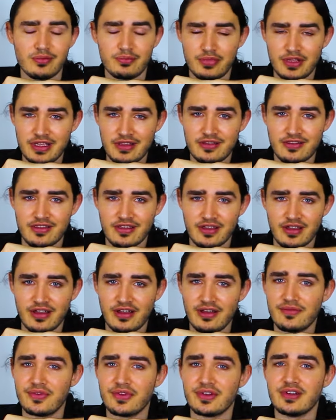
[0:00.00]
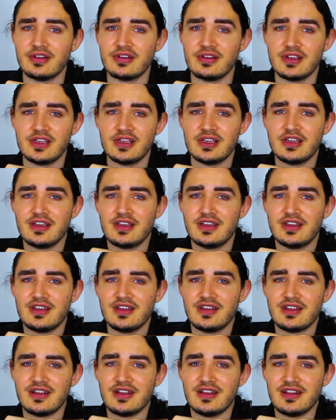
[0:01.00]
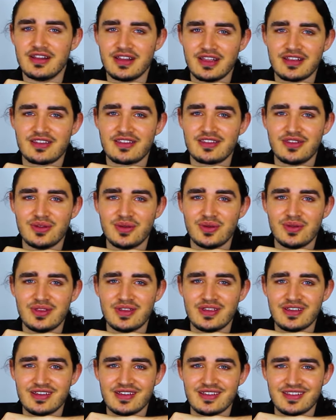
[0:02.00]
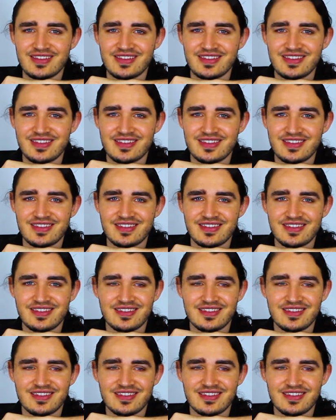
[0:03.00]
pizza oven. Let's do this.